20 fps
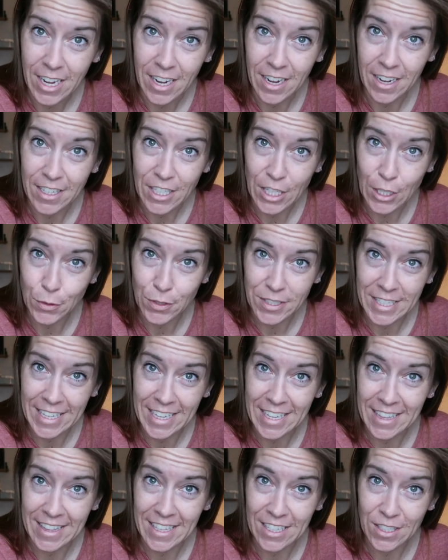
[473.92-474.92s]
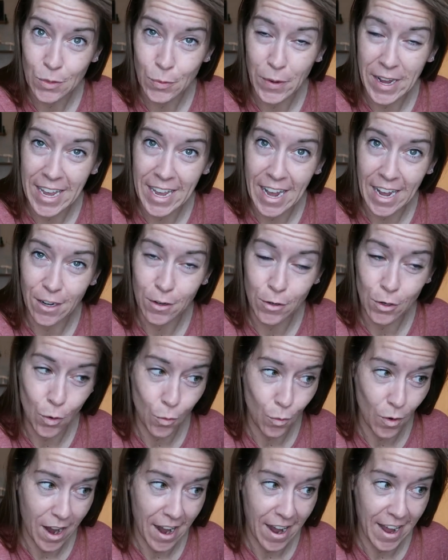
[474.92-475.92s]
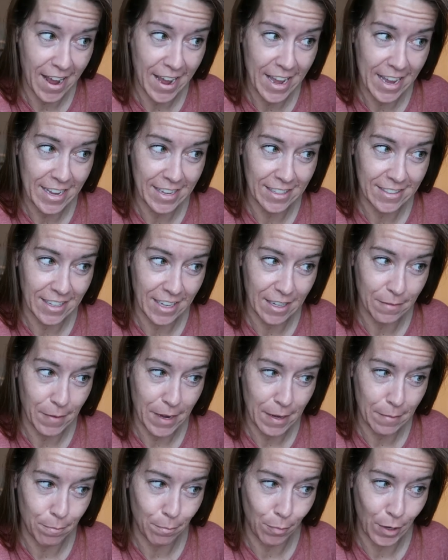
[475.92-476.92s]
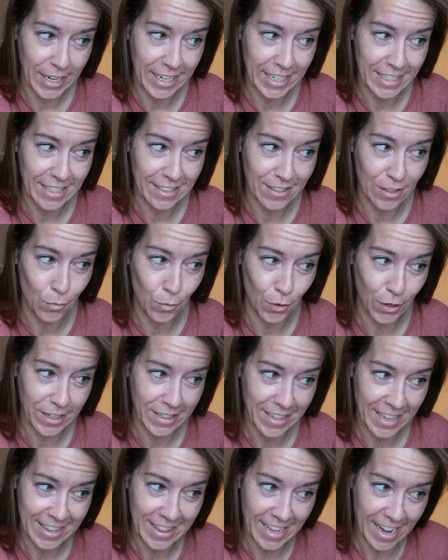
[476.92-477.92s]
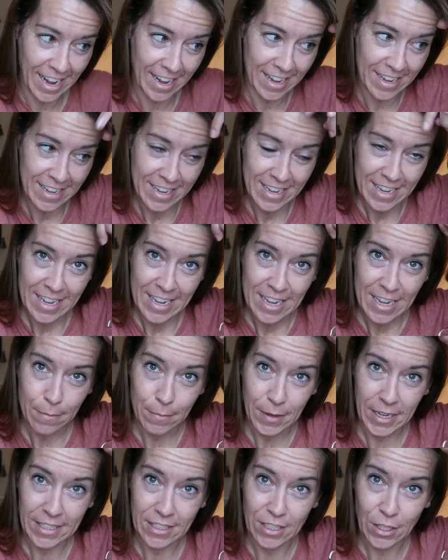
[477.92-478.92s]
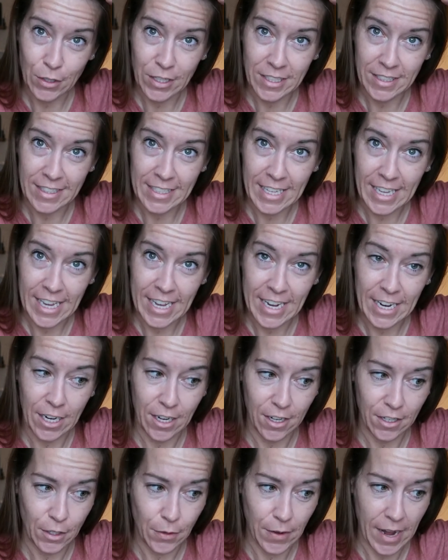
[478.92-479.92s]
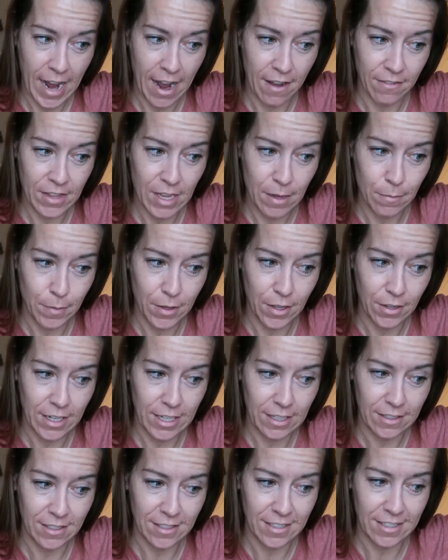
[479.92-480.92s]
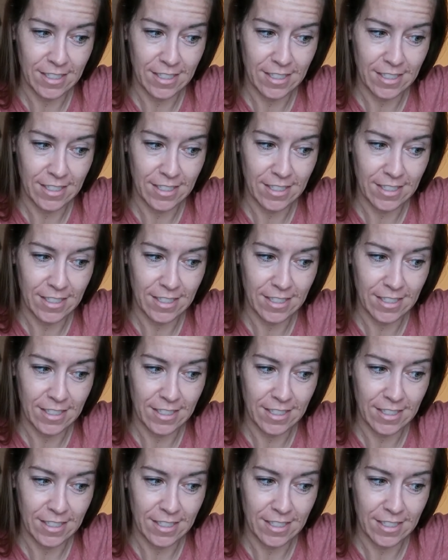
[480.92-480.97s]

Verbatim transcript: uh, using it this way. I don't know why. It's like my brain doesn't work like that. But as you can see here, you have the ability to